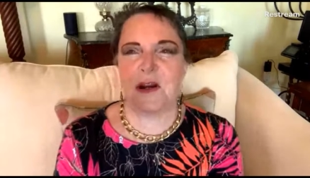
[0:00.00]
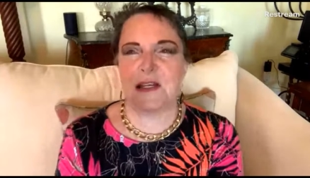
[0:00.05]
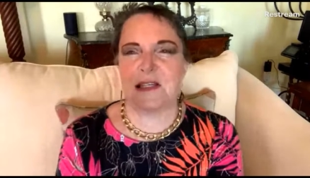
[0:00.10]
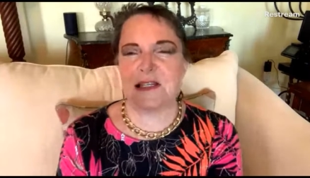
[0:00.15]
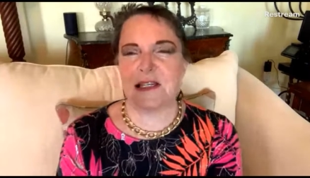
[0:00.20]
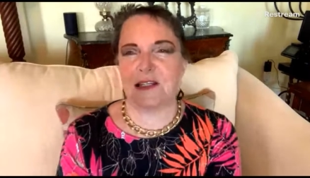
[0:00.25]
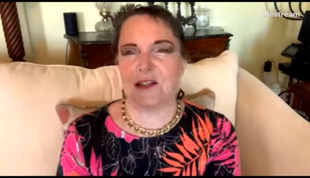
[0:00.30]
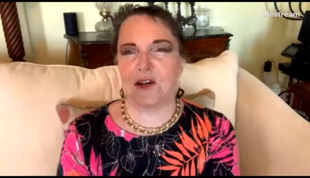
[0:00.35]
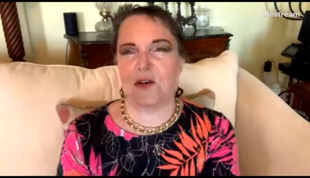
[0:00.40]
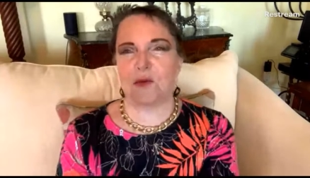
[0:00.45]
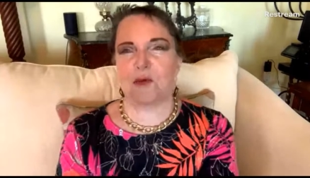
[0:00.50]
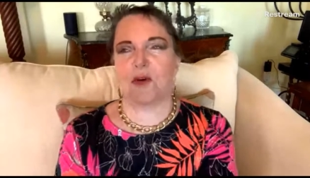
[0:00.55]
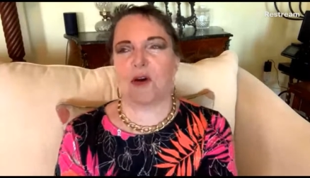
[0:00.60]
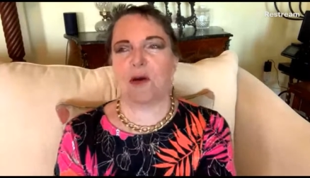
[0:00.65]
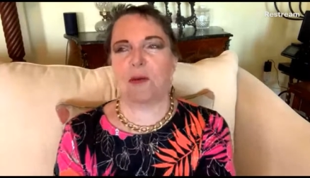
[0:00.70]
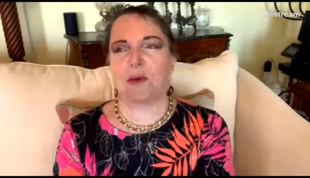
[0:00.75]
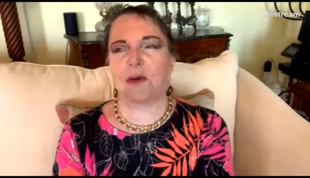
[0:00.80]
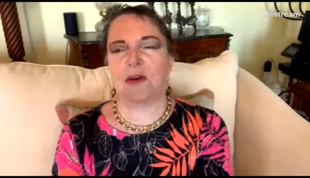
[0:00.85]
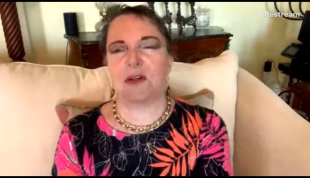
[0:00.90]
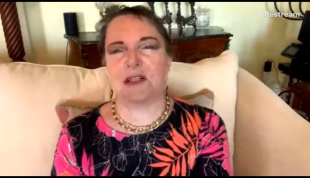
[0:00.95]
I said, don't
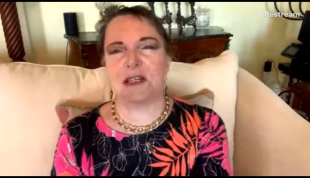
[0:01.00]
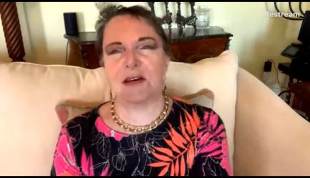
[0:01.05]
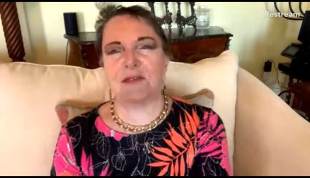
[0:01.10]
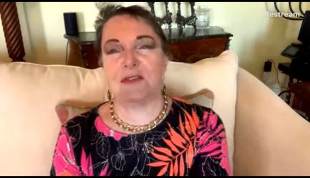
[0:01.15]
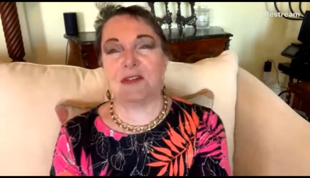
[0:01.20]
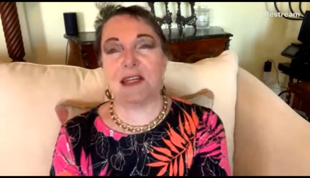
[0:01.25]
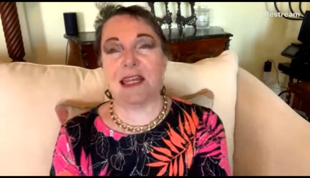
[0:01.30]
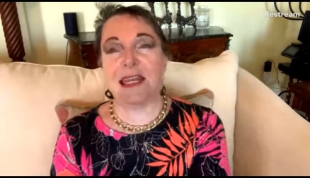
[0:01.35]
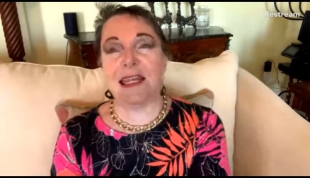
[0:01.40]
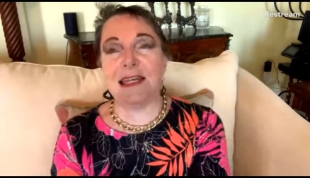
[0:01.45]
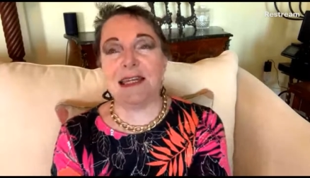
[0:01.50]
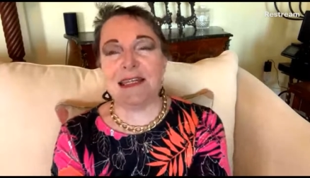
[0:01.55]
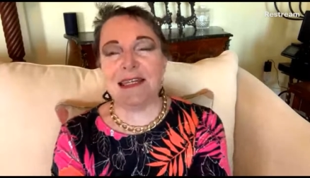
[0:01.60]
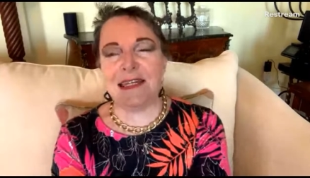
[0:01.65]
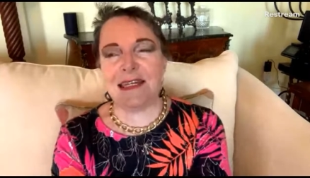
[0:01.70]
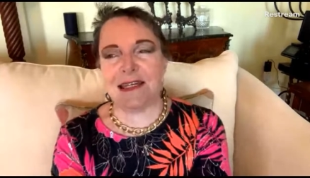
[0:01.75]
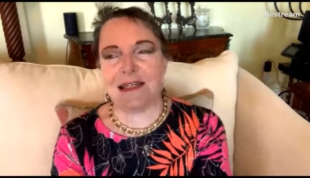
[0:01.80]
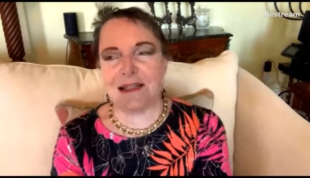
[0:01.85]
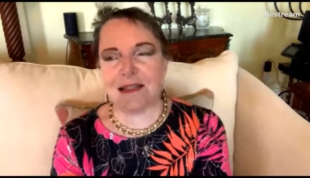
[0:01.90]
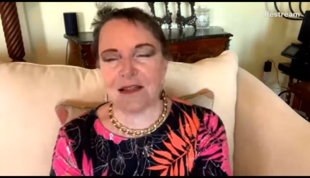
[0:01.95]
worry, we're going to have an
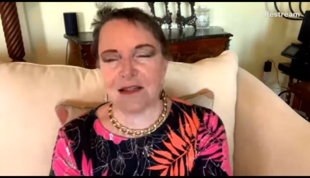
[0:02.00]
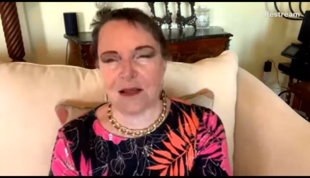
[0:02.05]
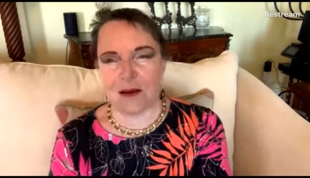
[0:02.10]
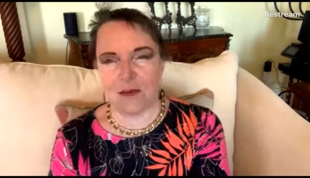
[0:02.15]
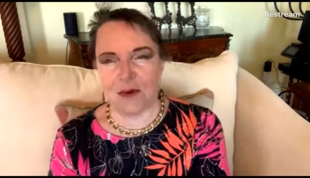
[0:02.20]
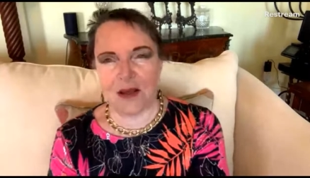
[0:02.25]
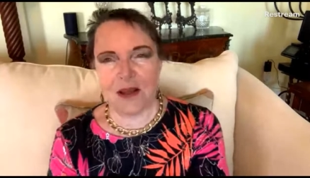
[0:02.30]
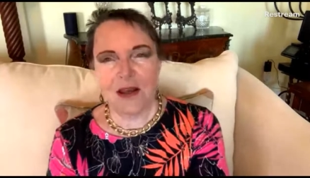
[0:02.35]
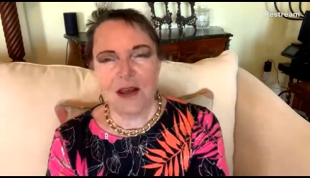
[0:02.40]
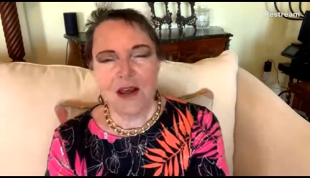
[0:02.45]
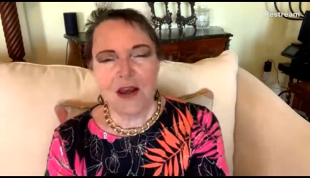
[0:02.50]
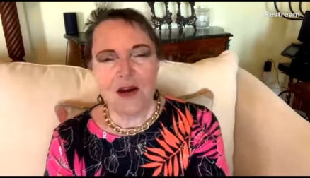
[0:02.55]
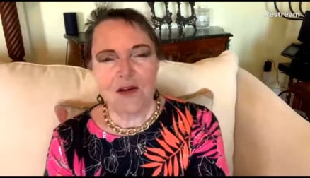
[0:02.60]
Indian summer.